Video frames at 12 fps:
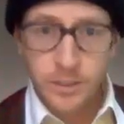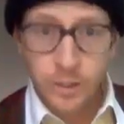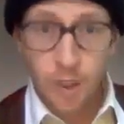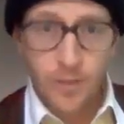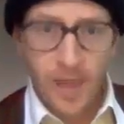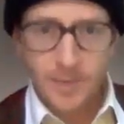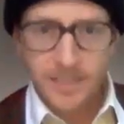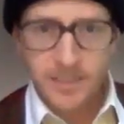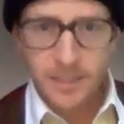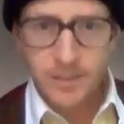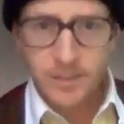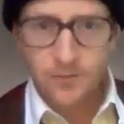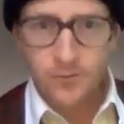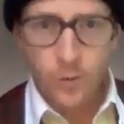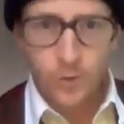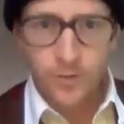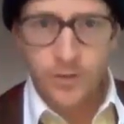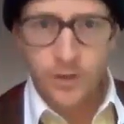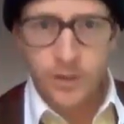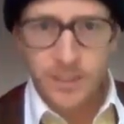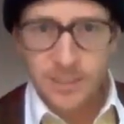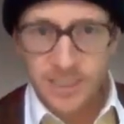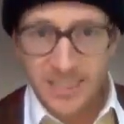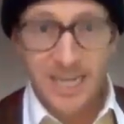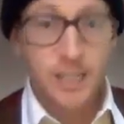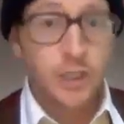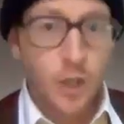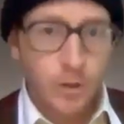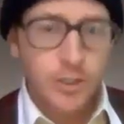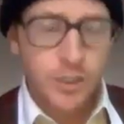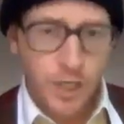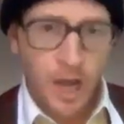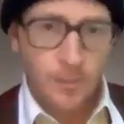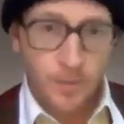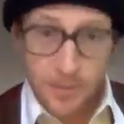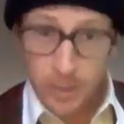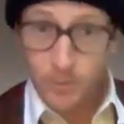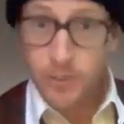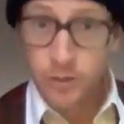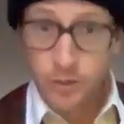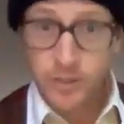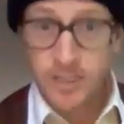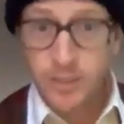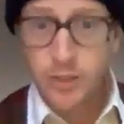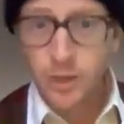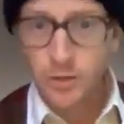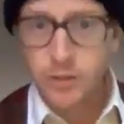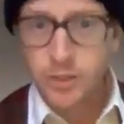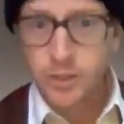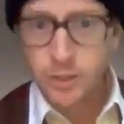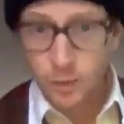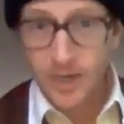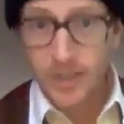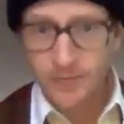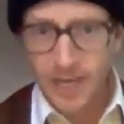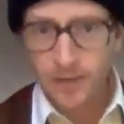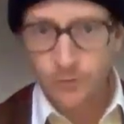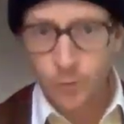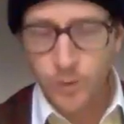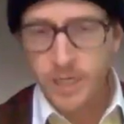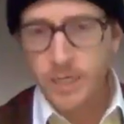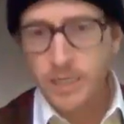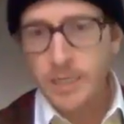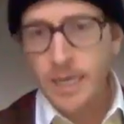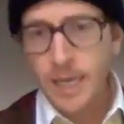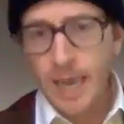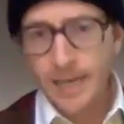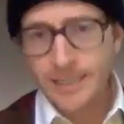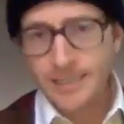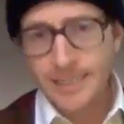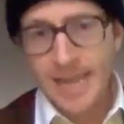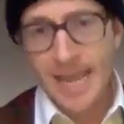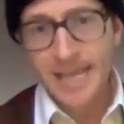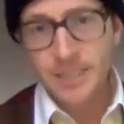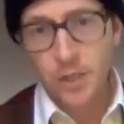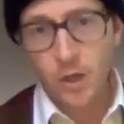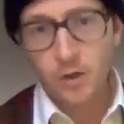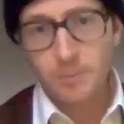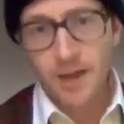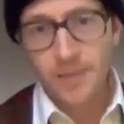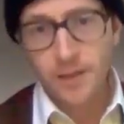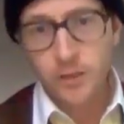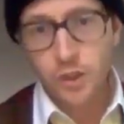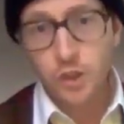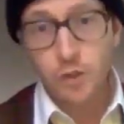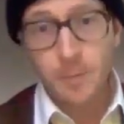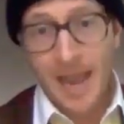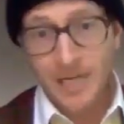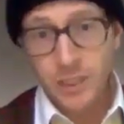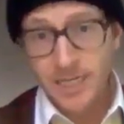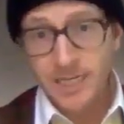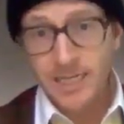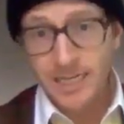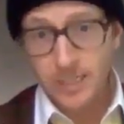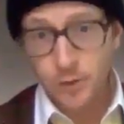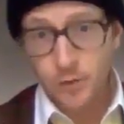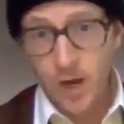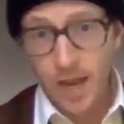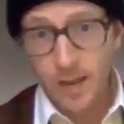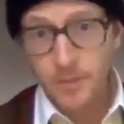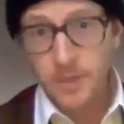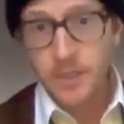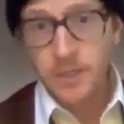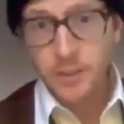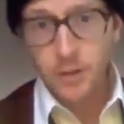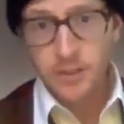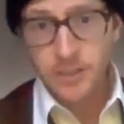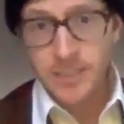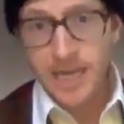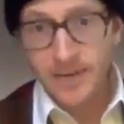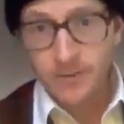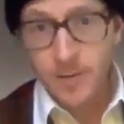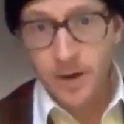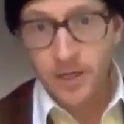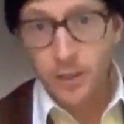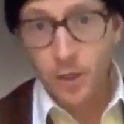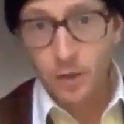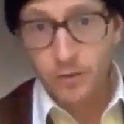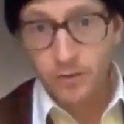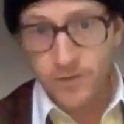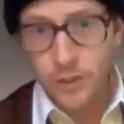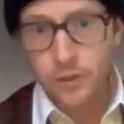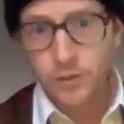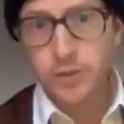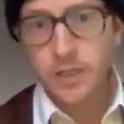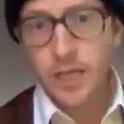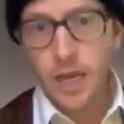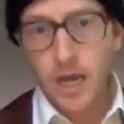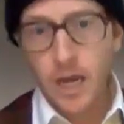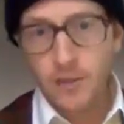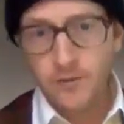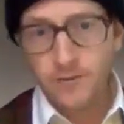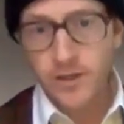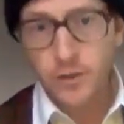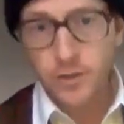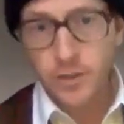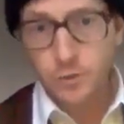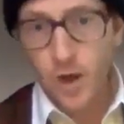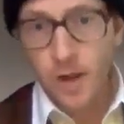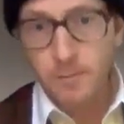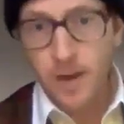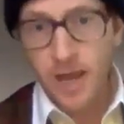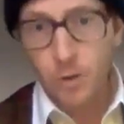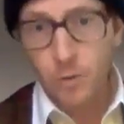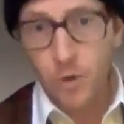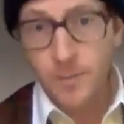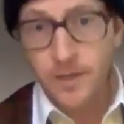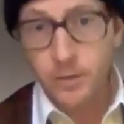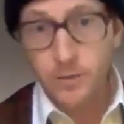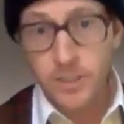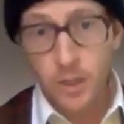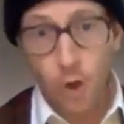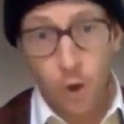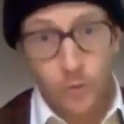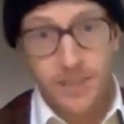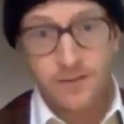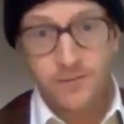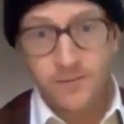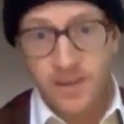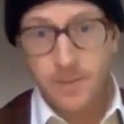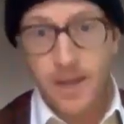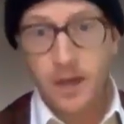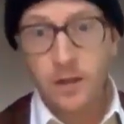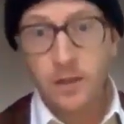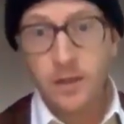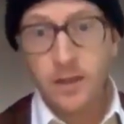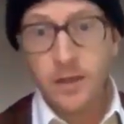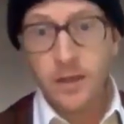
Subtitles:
it's called that because it's the fourth stagecoach stop on the original Stagecoach Trail of California. And today it's owned by the Chumash Indian tribe. So it's a Native American owned vineyard. The vineyard is run by a woman who's the only female